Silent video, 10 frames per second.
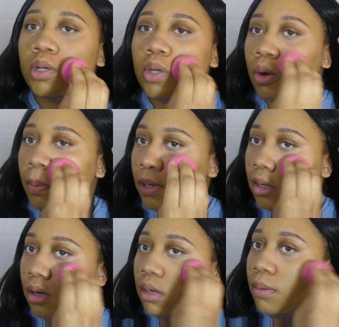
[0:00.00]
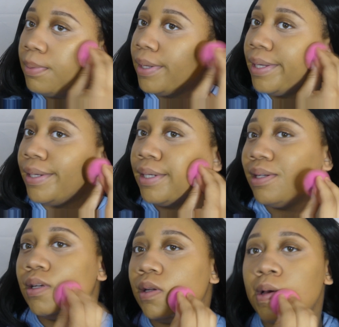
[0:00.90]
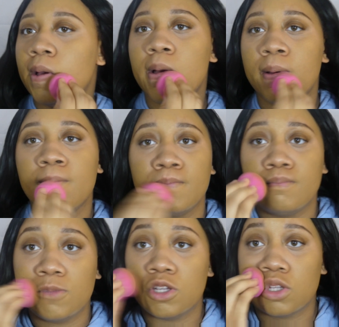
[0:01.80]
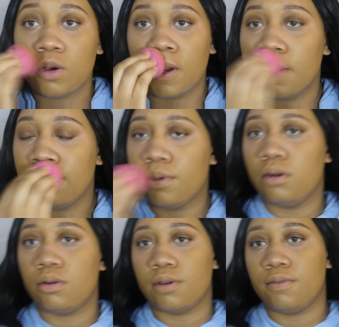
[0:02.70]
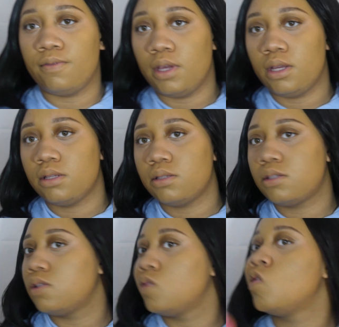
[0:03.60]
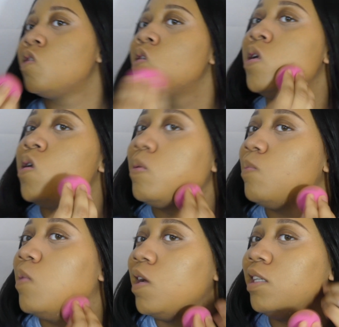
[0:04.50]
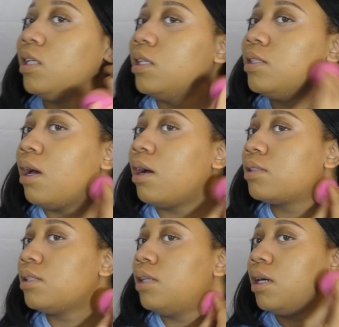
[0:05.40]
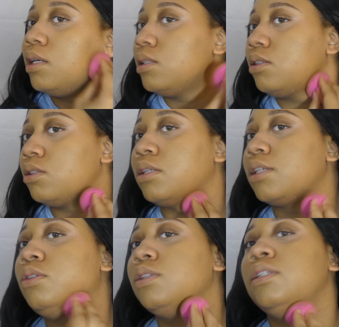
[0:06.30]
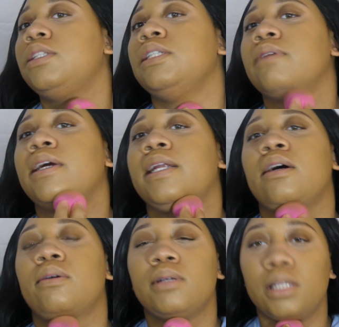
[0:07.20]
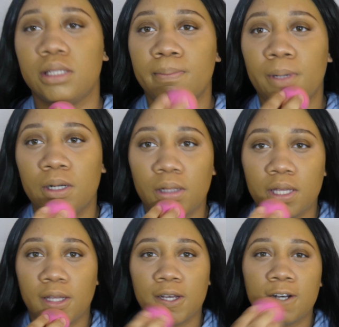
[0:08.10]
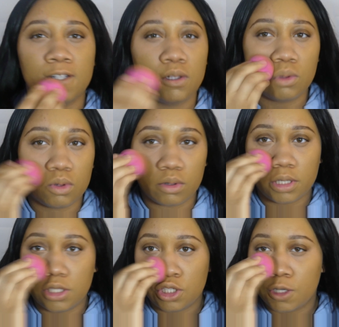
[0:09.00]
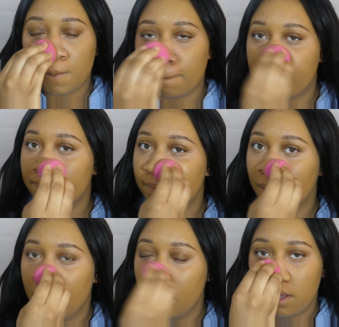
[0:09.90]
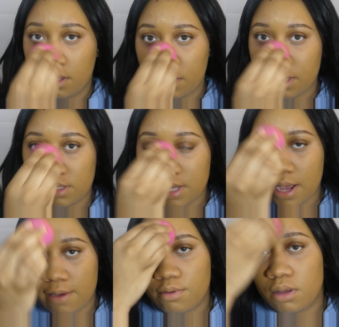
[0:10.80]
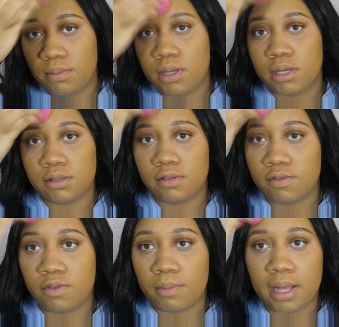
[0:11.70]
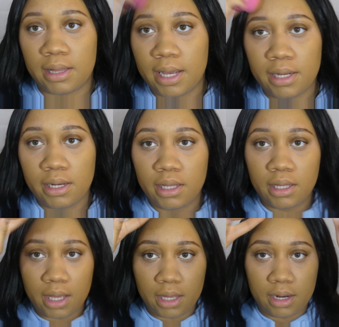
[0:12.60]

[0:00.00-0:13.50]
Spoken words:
open it up and just go ahead and put it on your face, but it does oxidize. So like you can see right now, it's pulling a little orange. That's halfway because of my lighting and